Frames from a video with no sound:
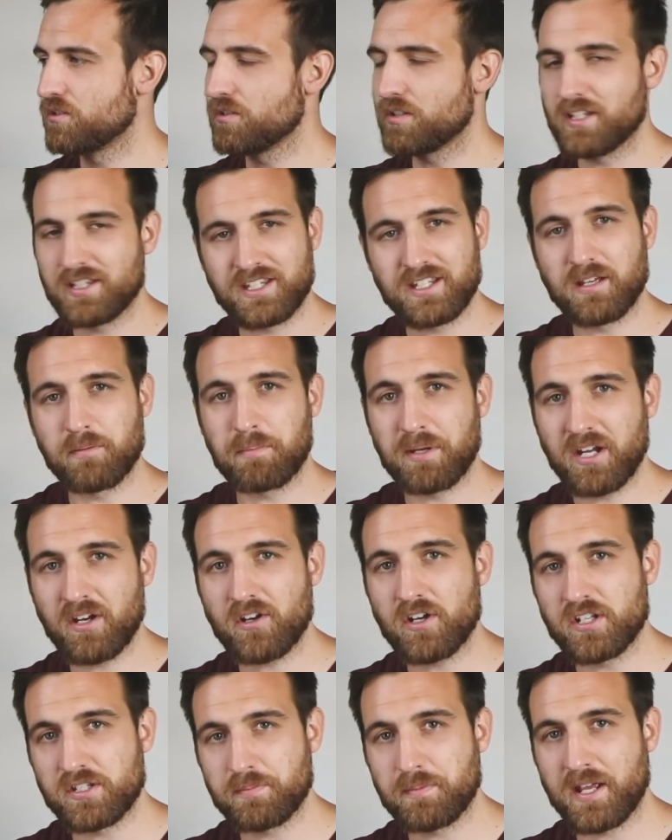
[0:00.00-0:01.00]
in the
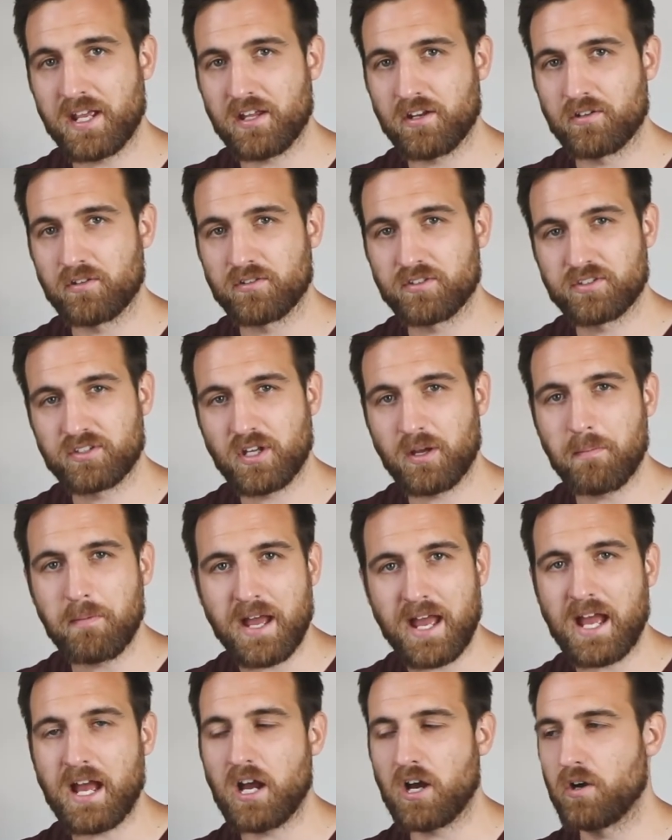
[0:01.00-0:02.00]
appearance panel
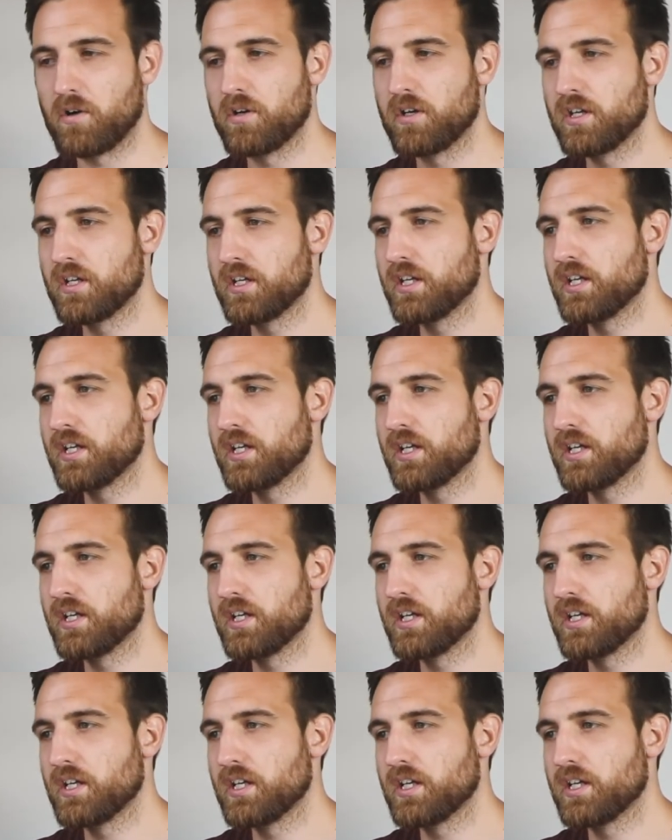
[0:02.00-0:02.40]
somehow,